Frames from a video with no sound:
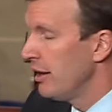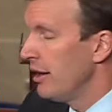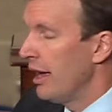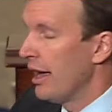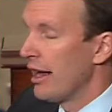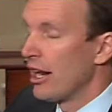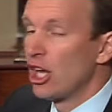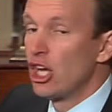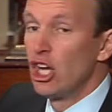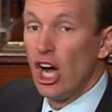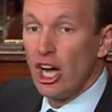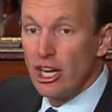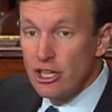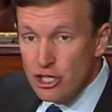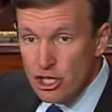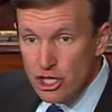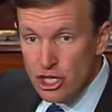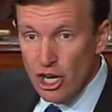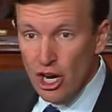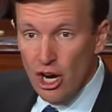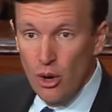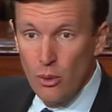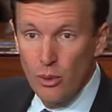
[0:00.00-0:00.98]
at a gun
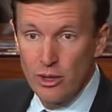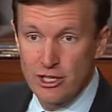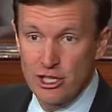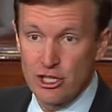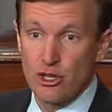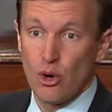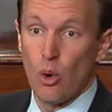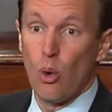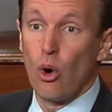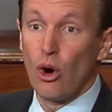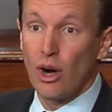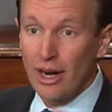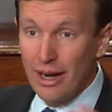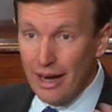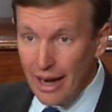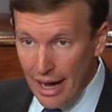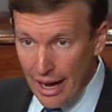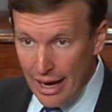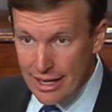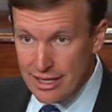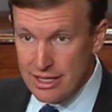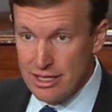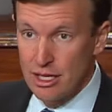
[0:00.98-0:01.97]
show, which is
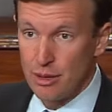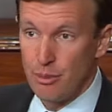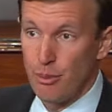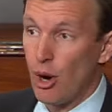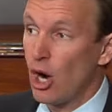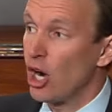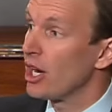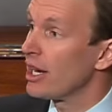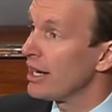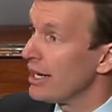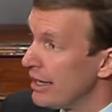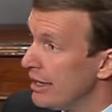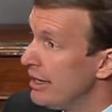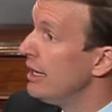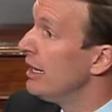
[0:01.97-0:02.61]
organized and marketed,